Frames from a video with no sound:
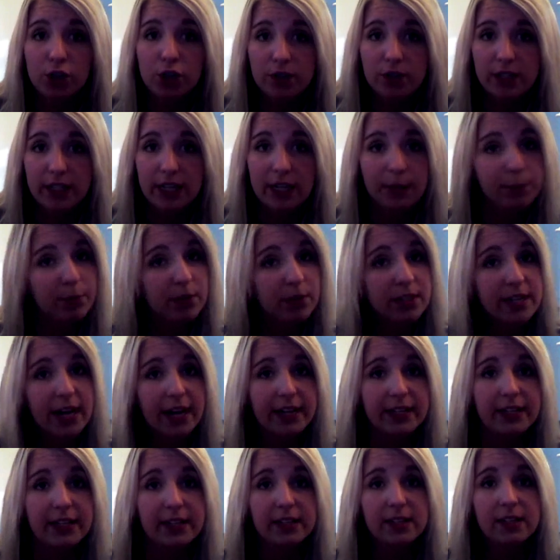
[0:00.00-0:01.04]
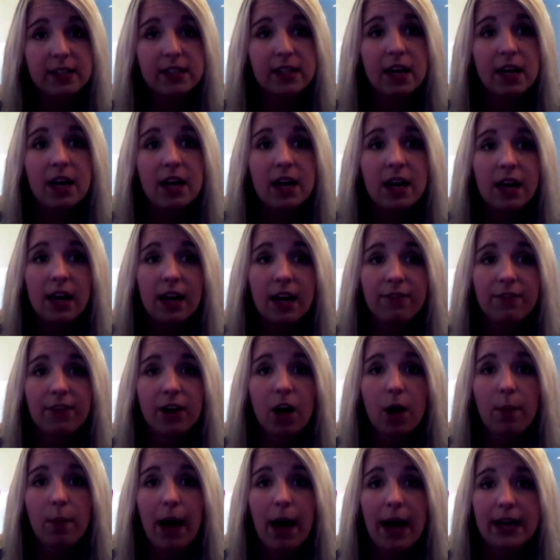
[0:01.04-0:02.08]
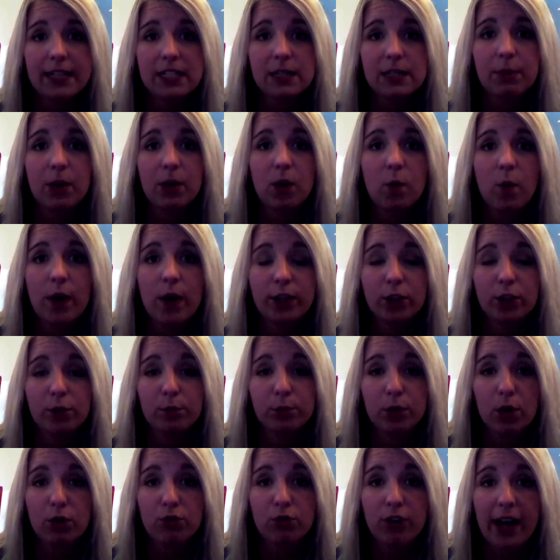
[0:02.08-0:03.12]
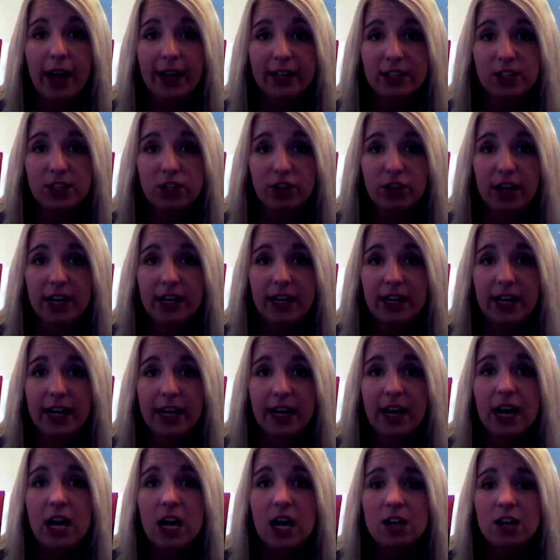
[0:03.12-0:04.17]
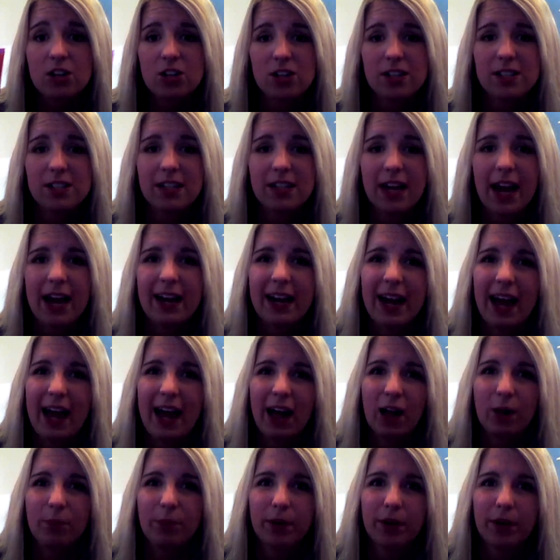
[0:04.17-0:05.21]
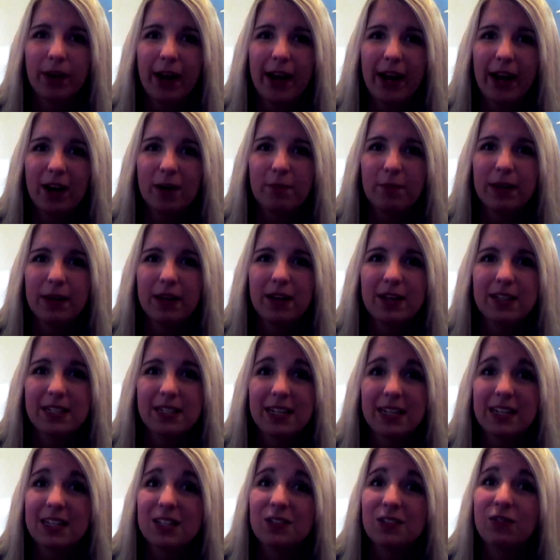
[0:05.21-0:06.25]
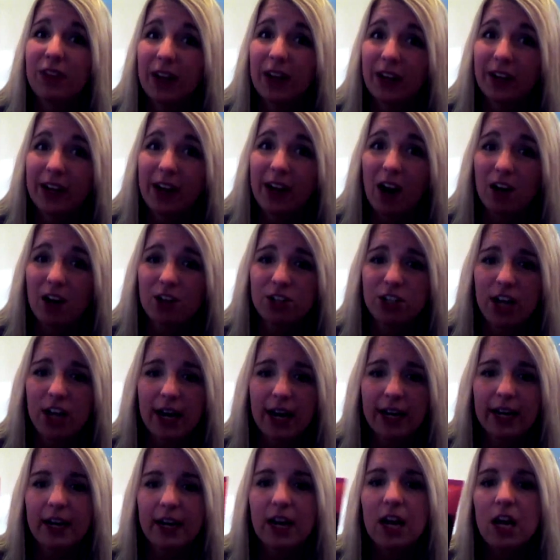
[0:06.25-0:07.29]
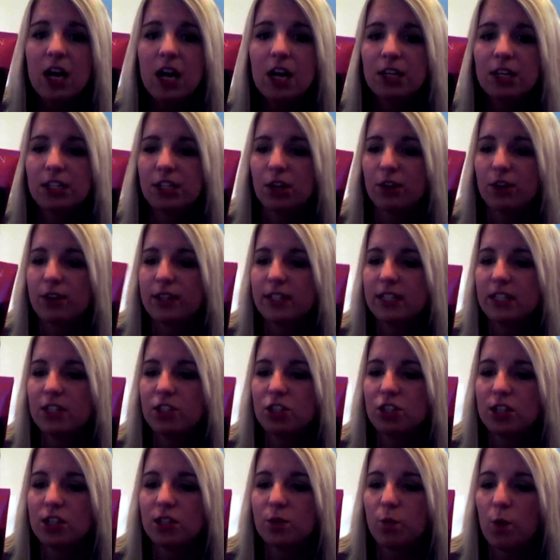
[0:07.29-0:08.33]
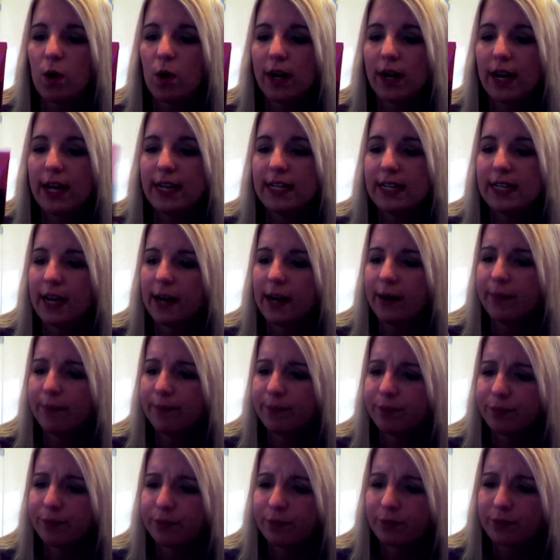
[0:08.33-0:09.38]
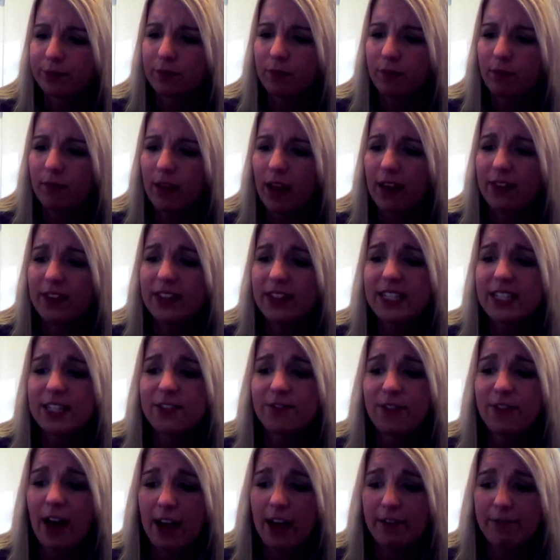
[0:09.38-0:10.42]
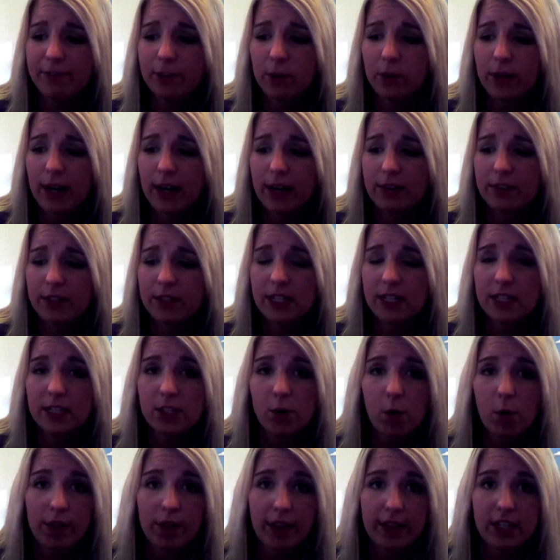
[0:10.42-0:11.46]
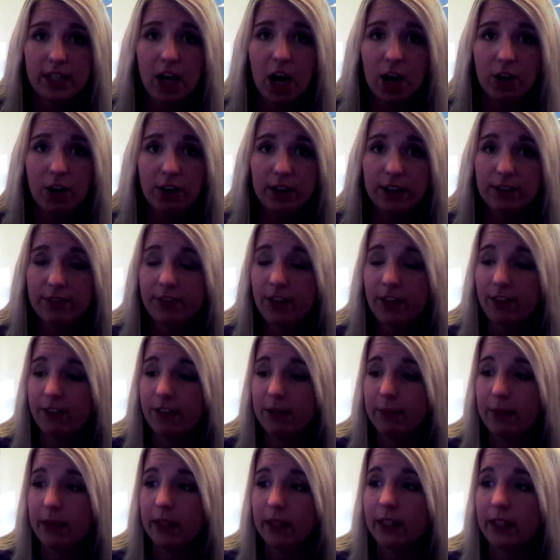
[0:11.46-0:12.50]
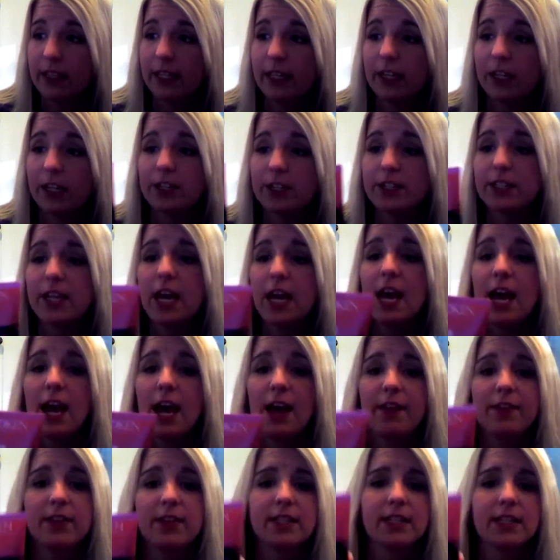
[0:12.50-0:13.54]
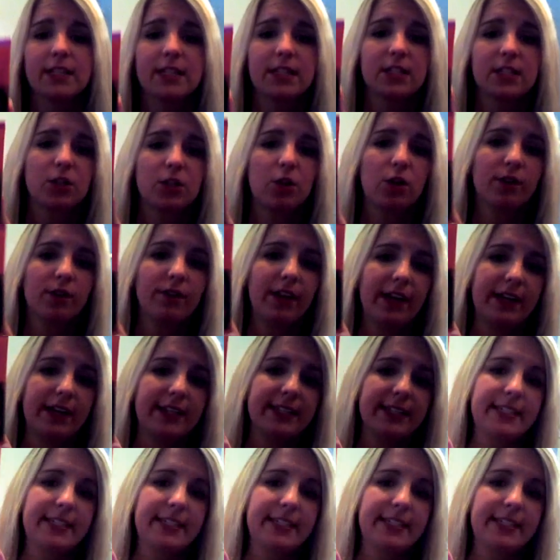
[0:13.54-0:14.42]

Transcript: use heat protectants, if at all possible, when you're blow drying and straightening, just to kind of help your hair because it is very harsh on it. So this is just one idea. And this is 5 fluid ounces, or that's 150 milliliters. And this is in sort of like a